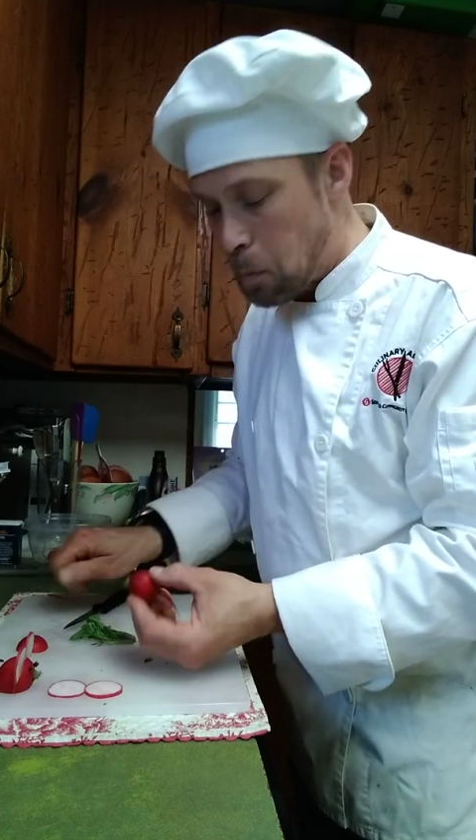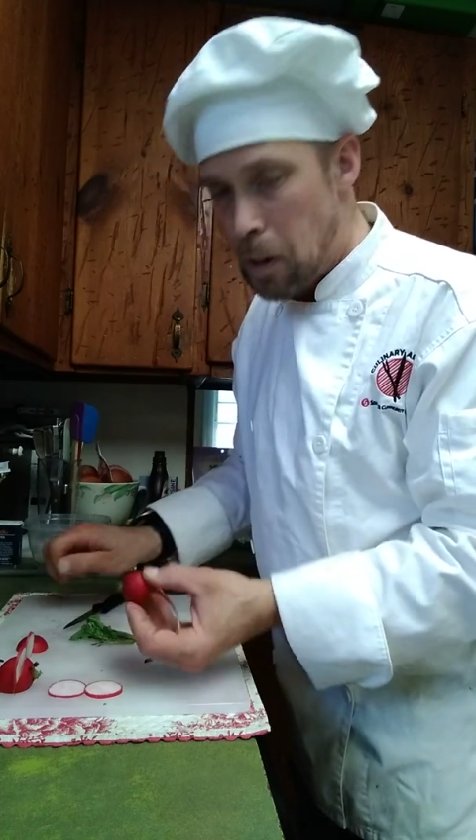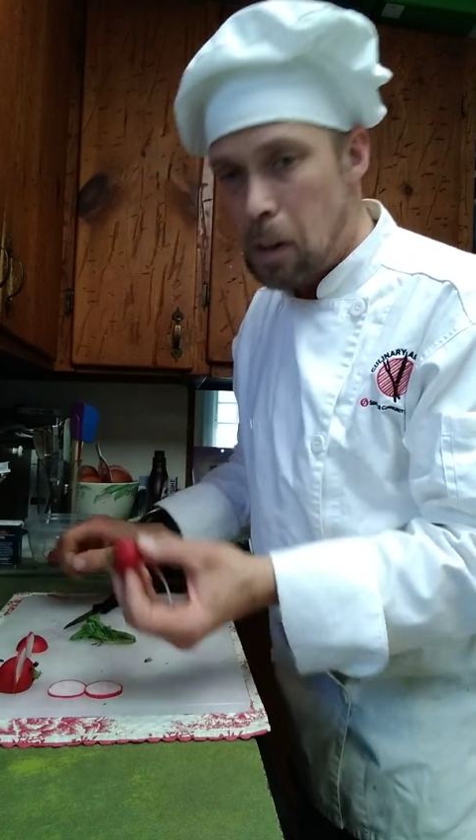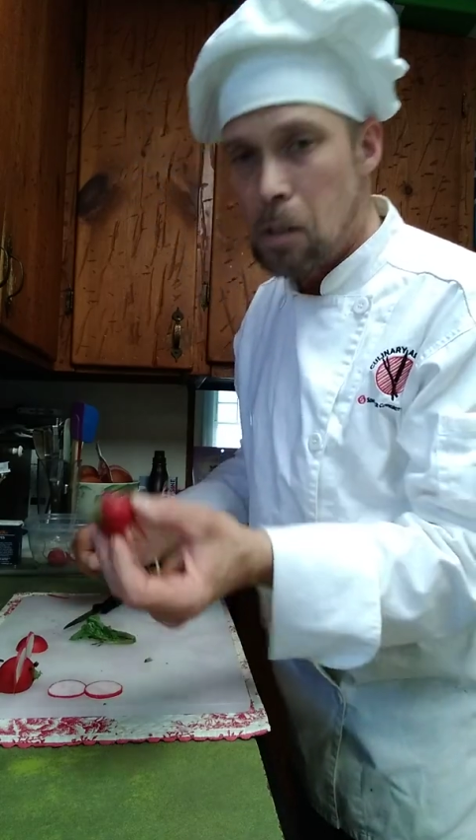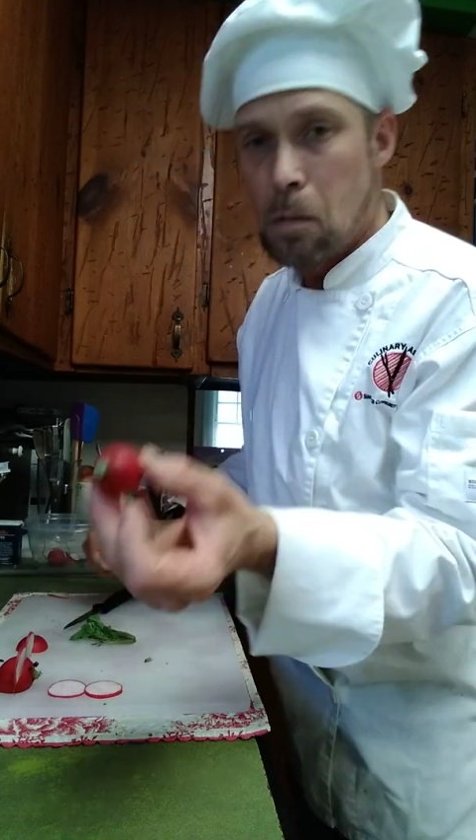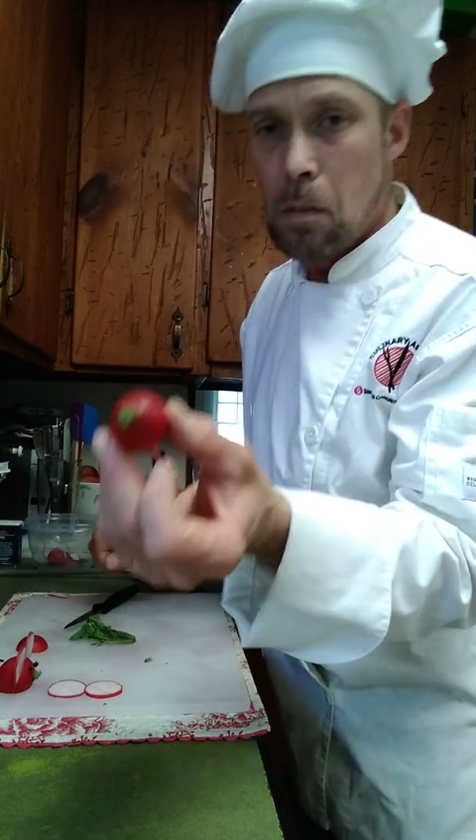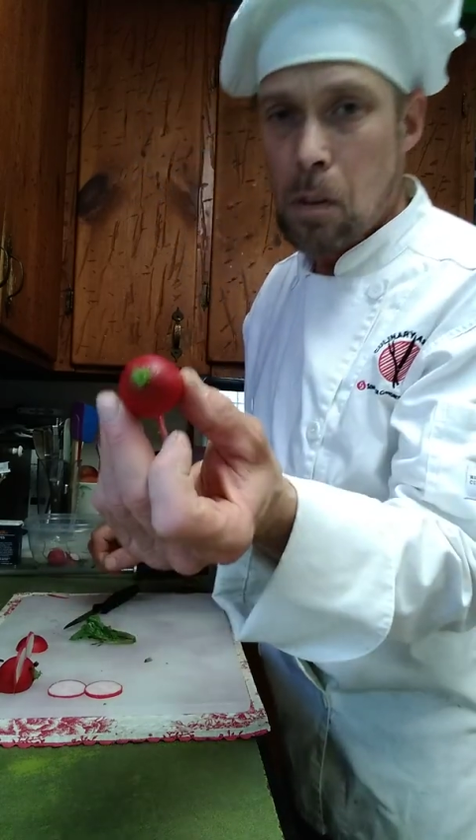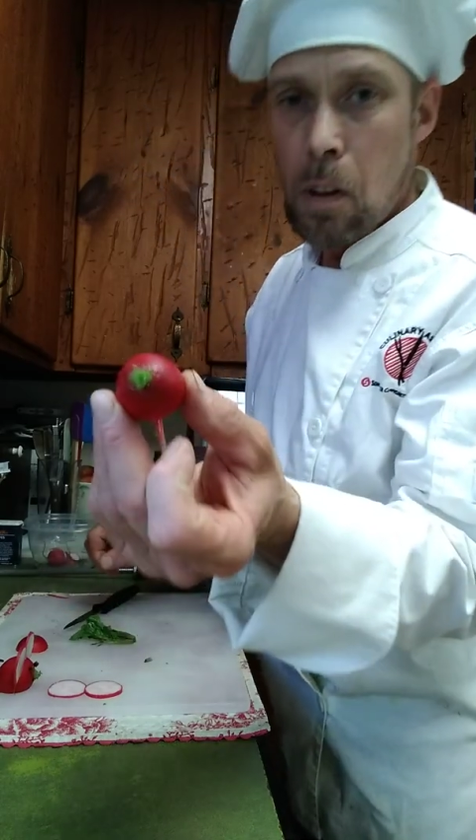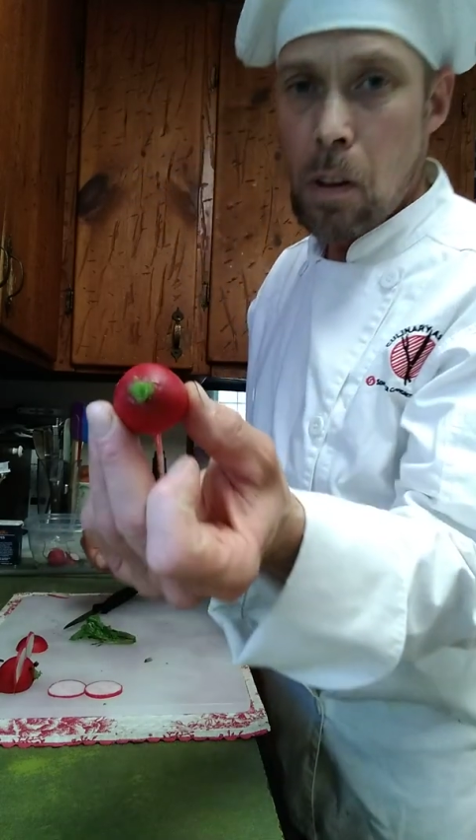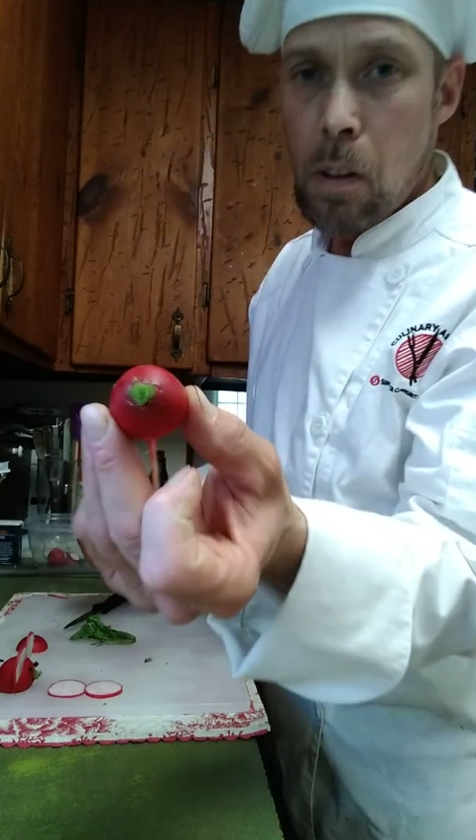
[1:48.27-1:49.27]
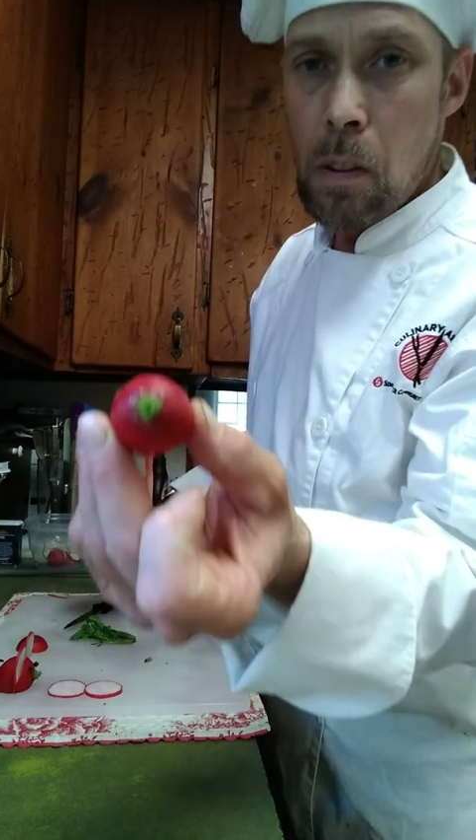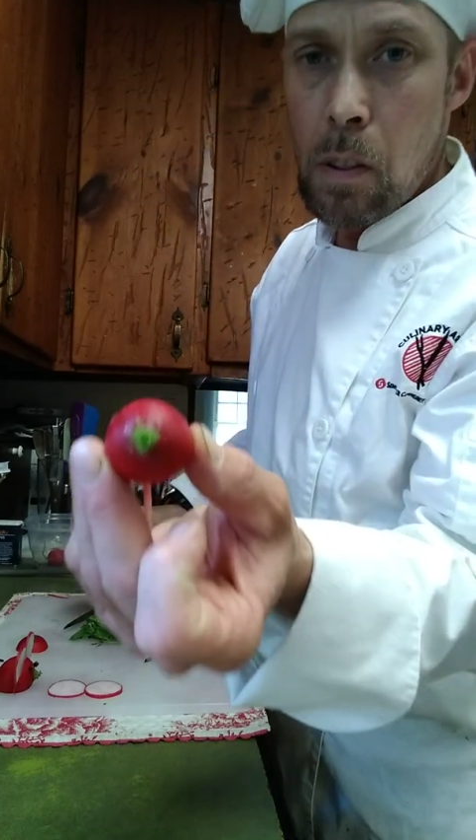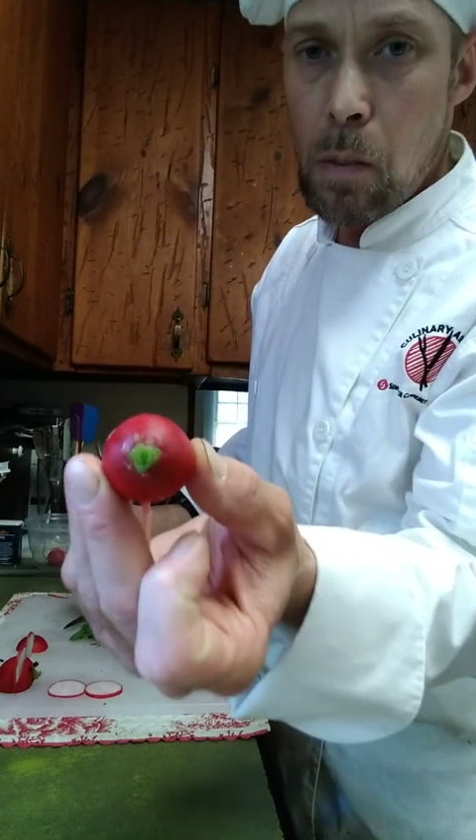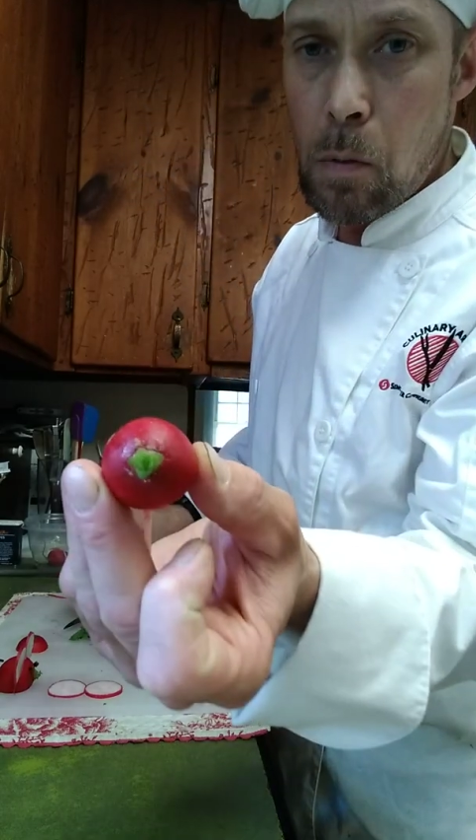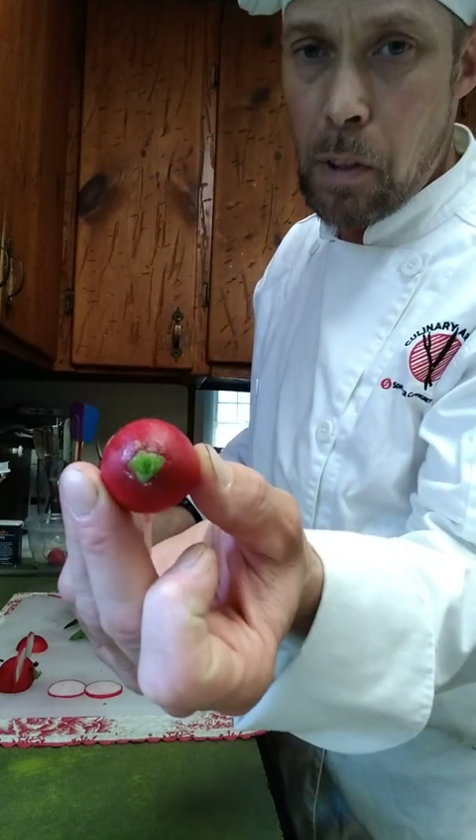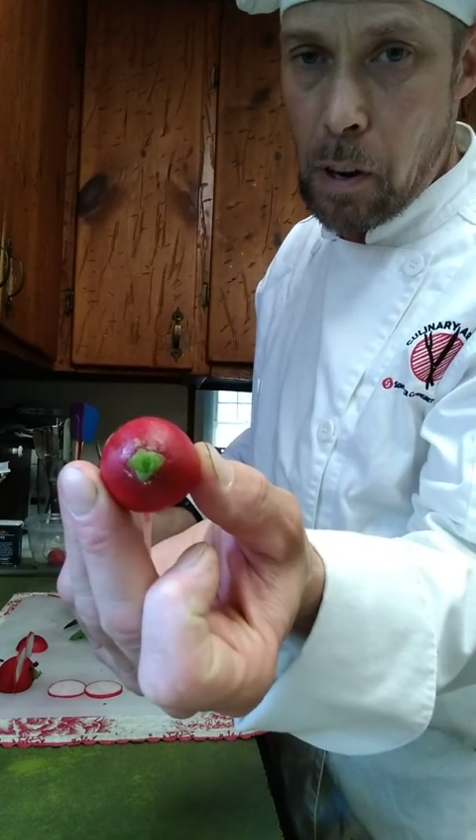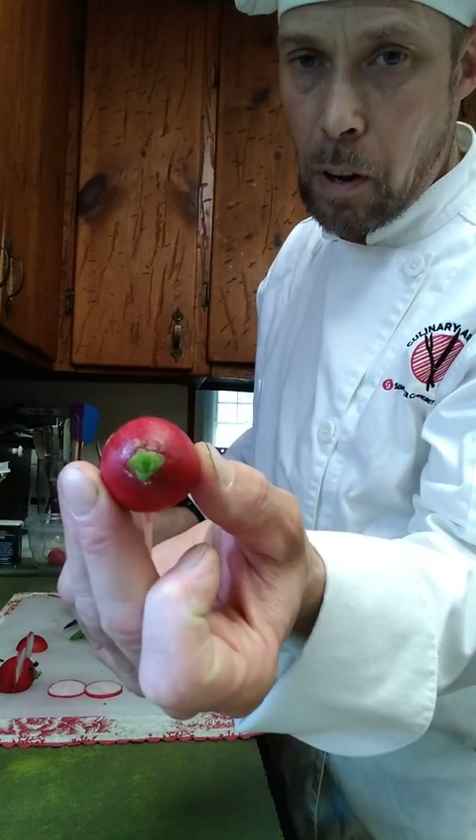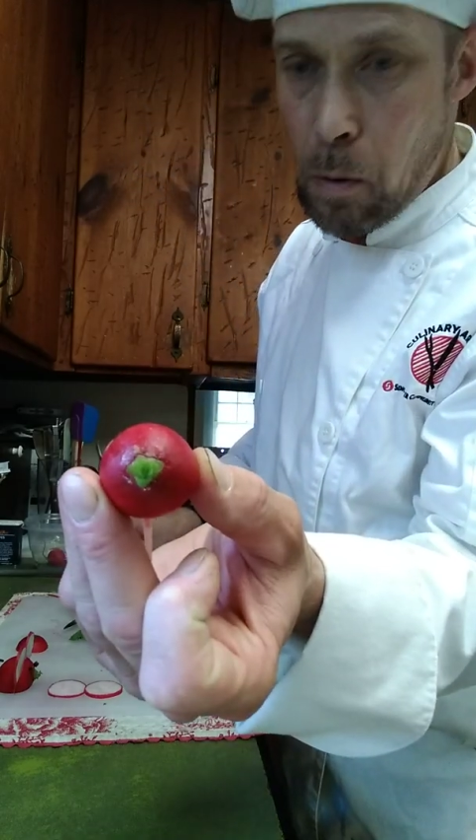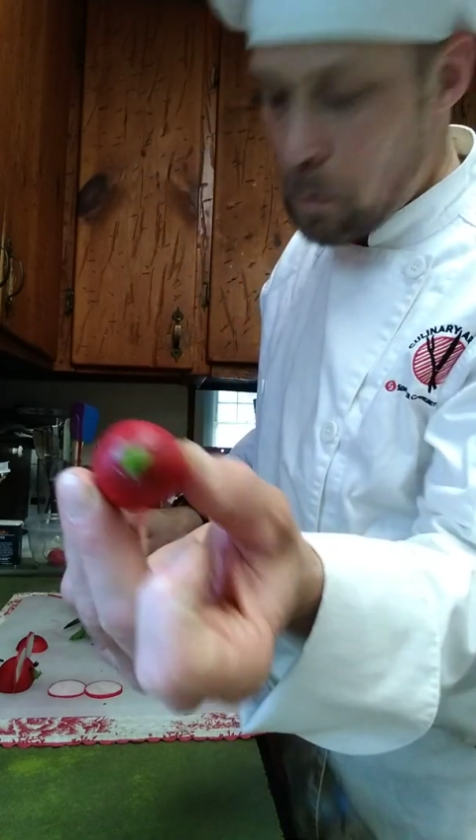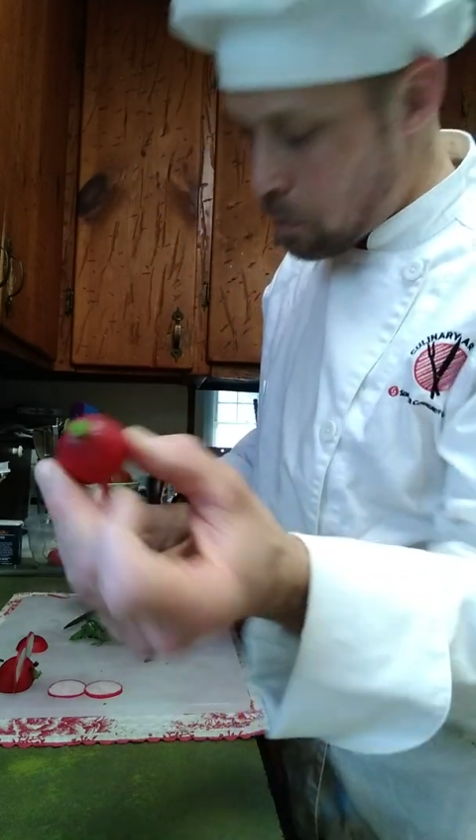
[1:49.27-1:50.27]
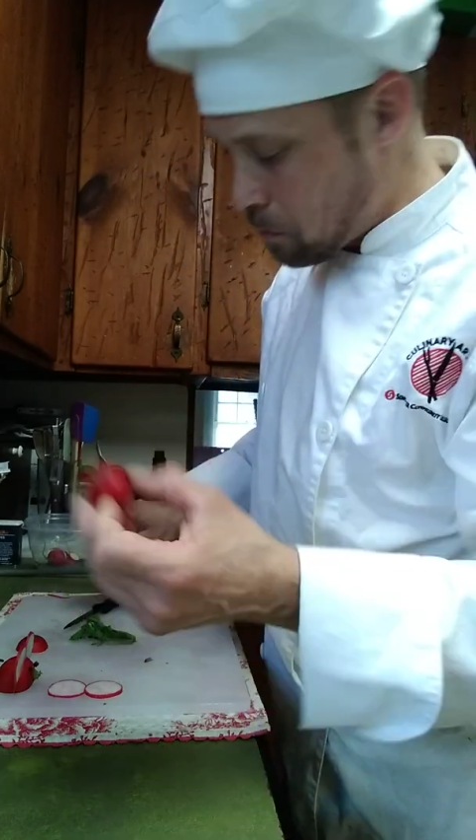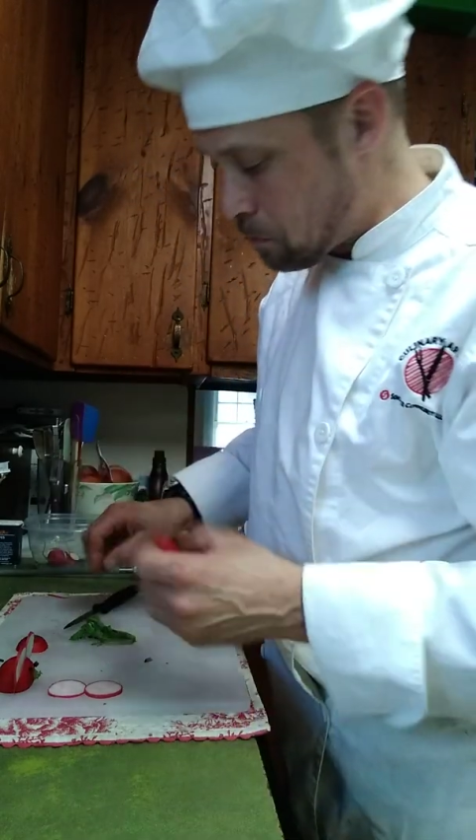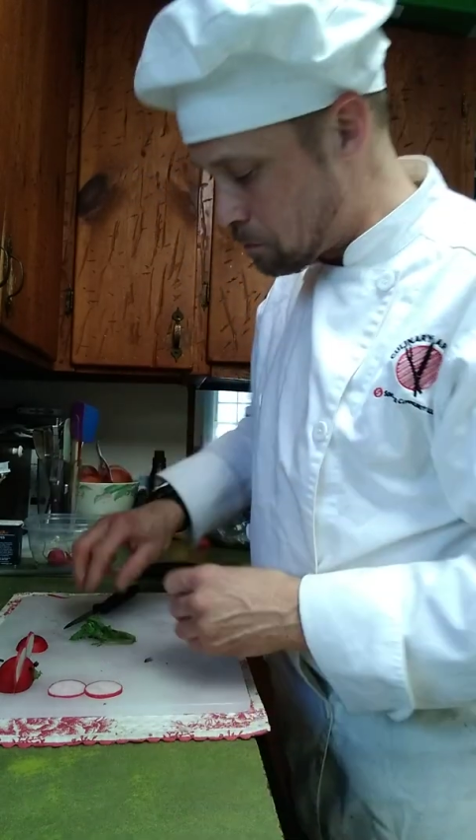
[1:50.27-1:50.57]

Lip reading: be the nose.